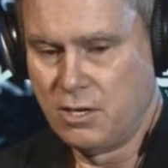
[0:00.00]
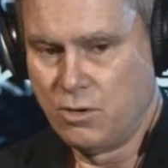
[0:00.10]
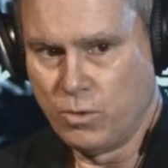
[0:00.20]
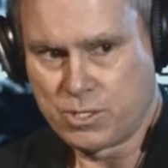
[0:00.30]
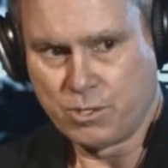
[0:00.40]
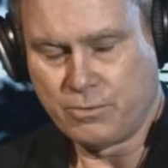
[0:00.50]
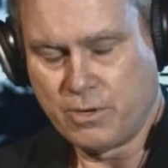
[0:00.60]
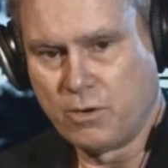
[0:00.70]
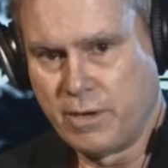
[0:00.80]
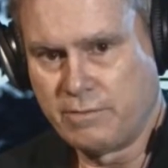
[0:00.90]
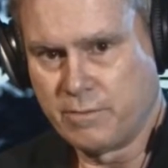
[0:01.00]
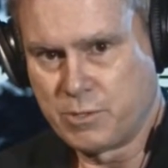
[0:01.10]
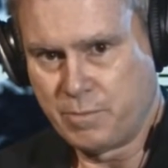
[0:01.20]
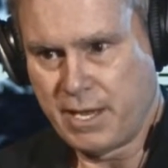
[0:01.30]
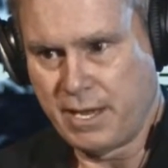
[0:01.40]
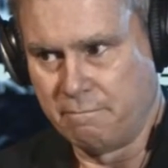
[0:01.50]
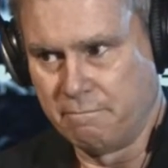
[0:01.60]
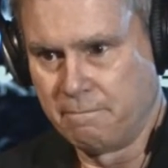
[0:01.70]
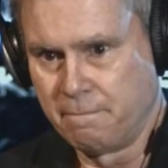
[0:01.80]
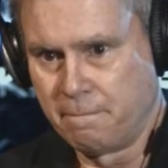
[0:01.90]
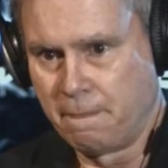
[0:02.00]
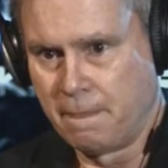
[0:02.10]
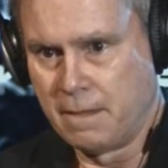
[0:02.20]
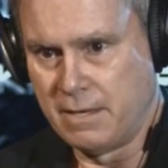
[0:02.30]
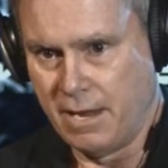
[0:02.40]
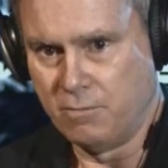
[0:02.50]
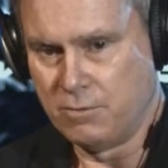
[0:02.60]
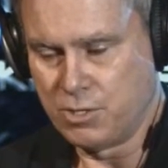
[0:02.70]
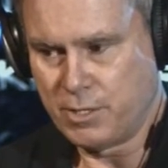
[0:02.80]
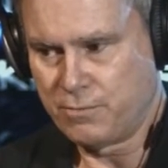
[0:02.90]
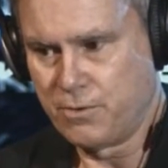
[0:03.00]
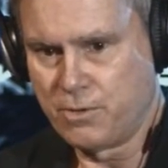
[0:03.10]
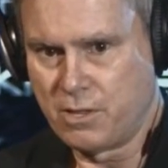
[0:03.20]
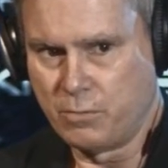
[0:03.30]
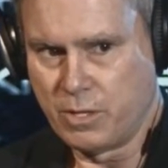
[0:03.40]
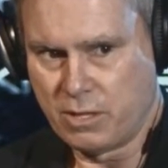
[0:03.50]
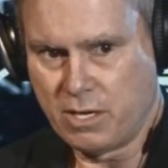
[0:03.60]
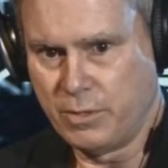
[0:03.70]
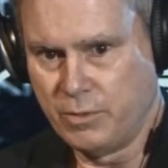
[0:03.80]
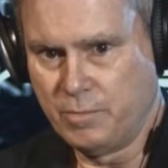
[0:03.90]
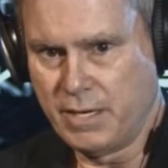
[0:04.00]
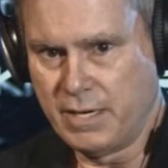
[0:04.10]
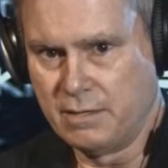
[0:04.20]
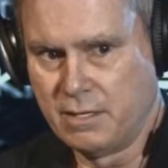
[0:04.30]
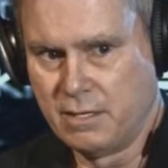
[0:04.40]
we're so far away from Japan now, so much further than we thought we would be.